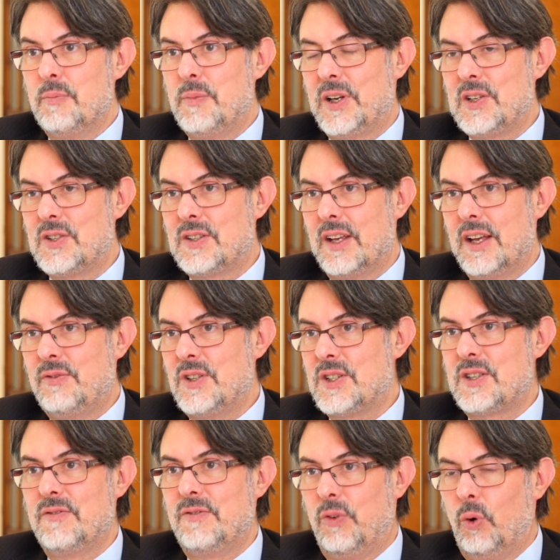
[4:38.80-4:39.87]
Because if
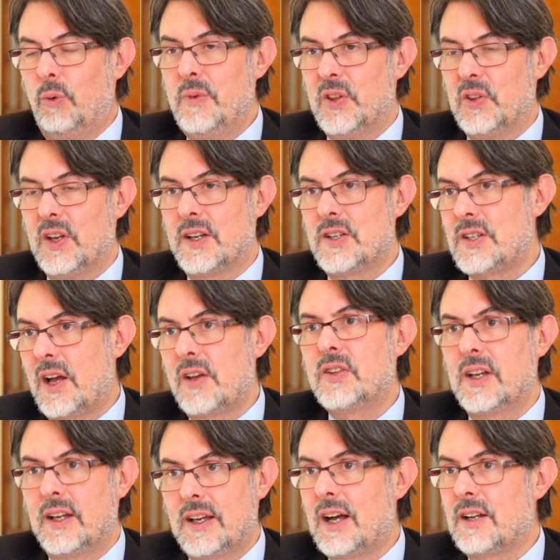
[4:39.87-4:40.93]
it's the former things, I
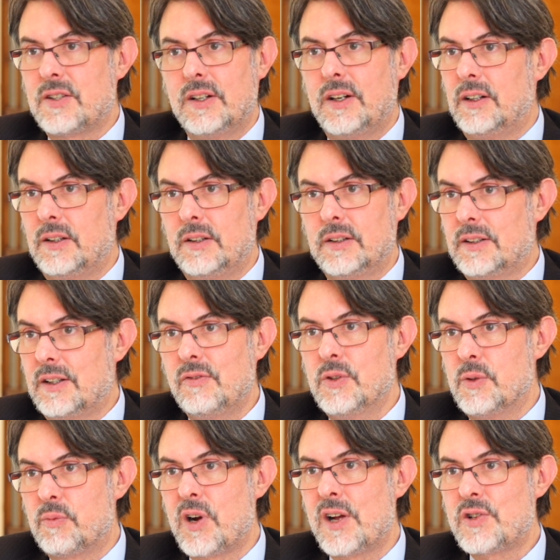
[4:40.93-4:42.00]
think Qatar, given
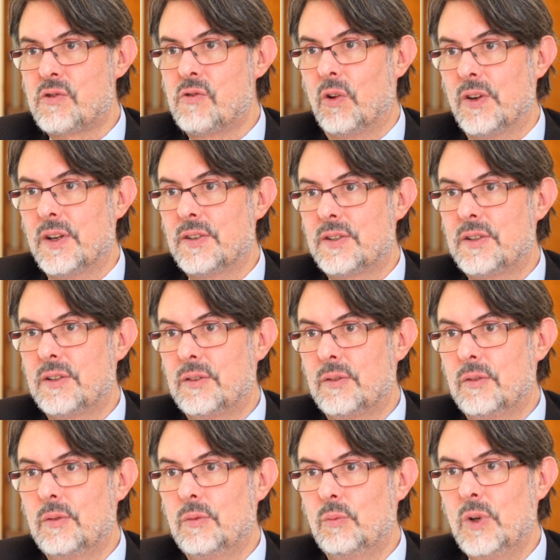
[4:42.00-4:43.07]
the pressure on it,
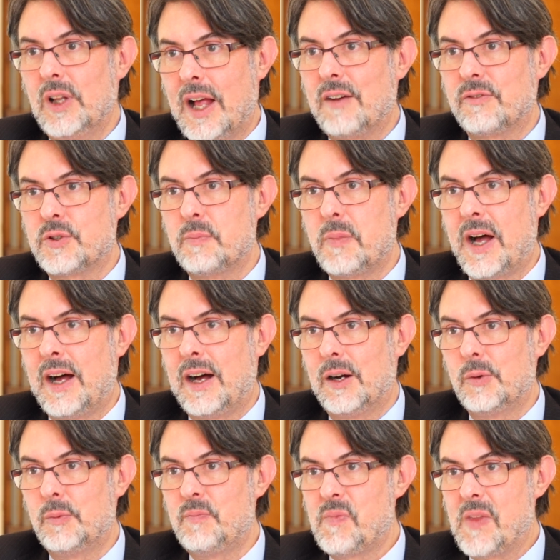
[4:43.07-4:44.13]
will have to
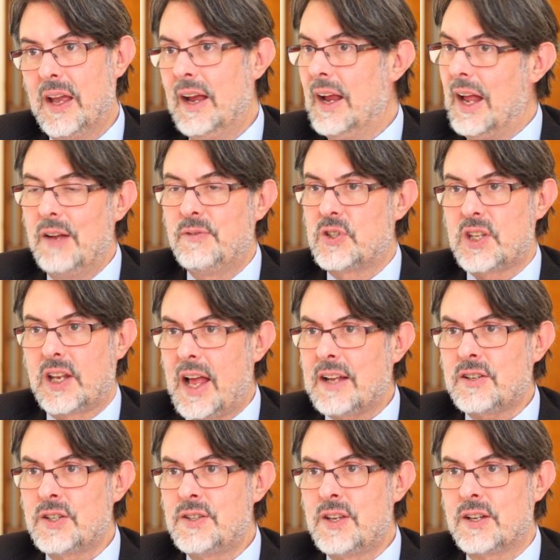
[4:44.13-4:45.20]
bow. If it's the
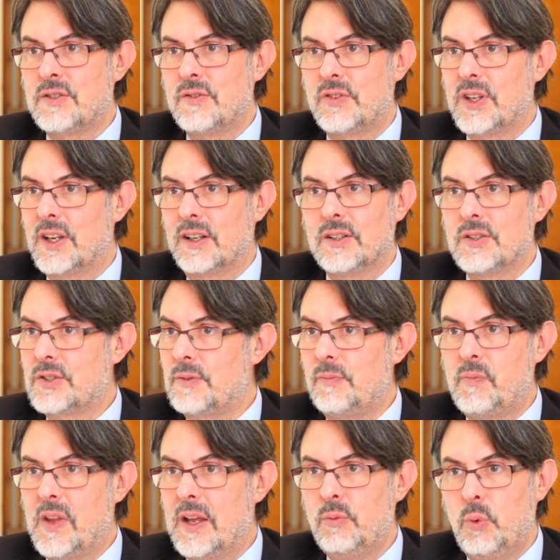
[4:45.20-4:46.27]
latter set of things,
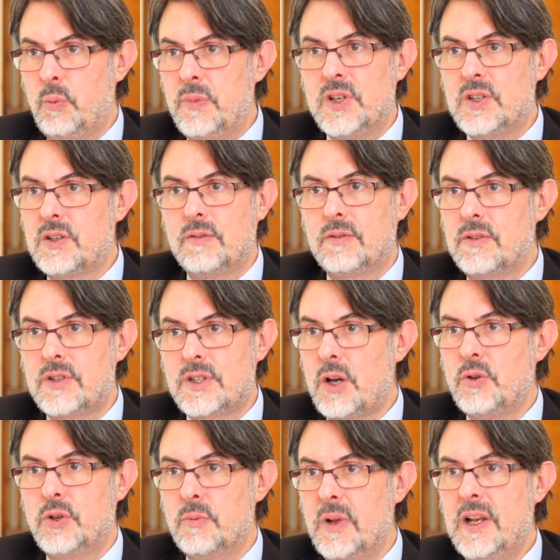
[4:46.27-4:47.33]
it would be
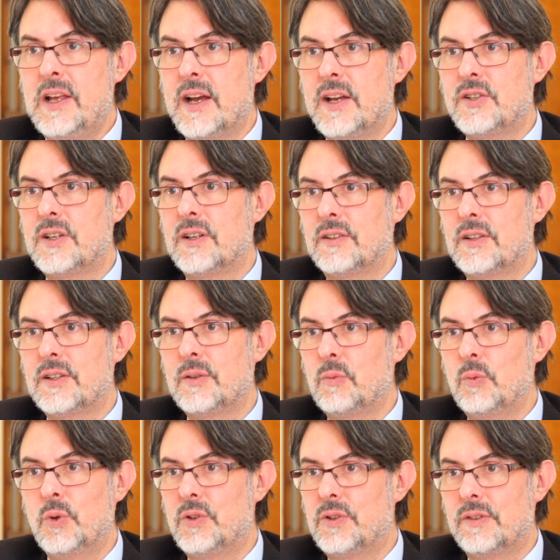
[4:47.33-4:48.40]
so humiliating that it
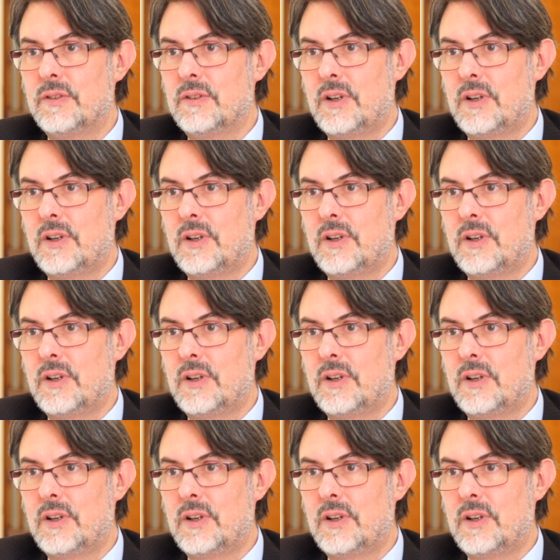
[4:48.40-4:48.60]
would